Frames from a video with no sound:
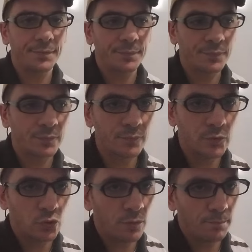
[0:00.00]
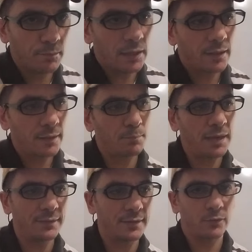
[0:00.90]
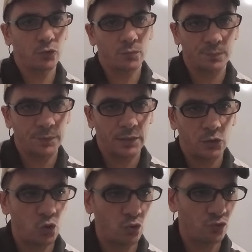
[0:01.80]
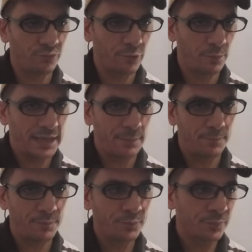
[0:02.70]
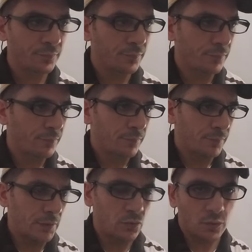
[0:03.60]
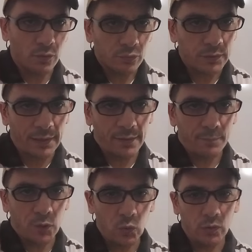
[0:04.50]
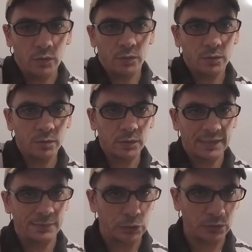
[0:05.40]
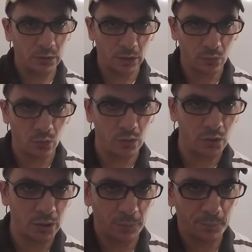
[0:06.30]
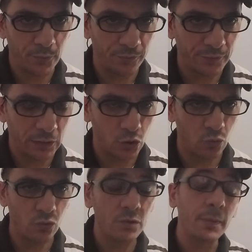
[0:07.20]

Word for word: bad technology for become you know terrible uh, like dictatorship of technology but for become